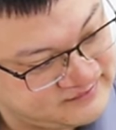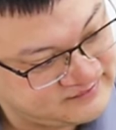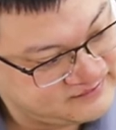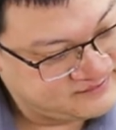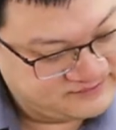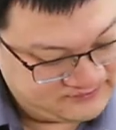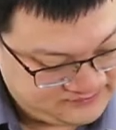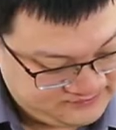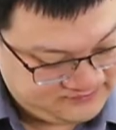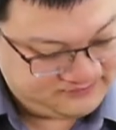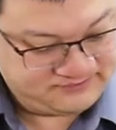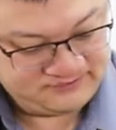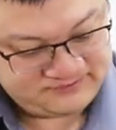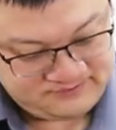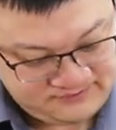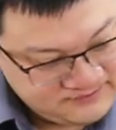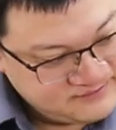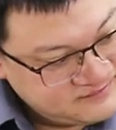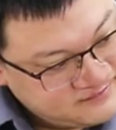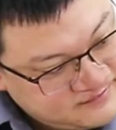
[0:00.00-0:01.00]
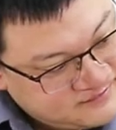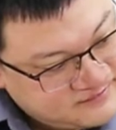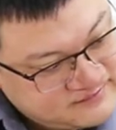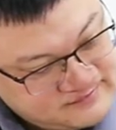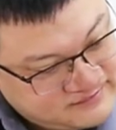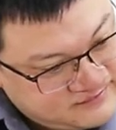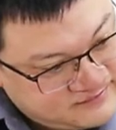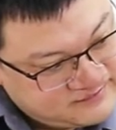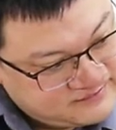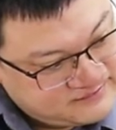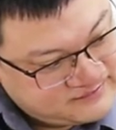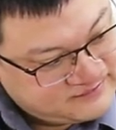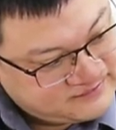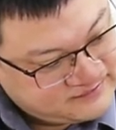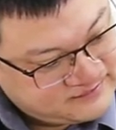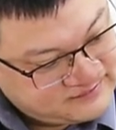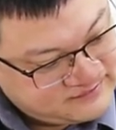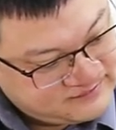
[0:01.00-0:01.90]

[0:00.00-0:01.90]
[no speech]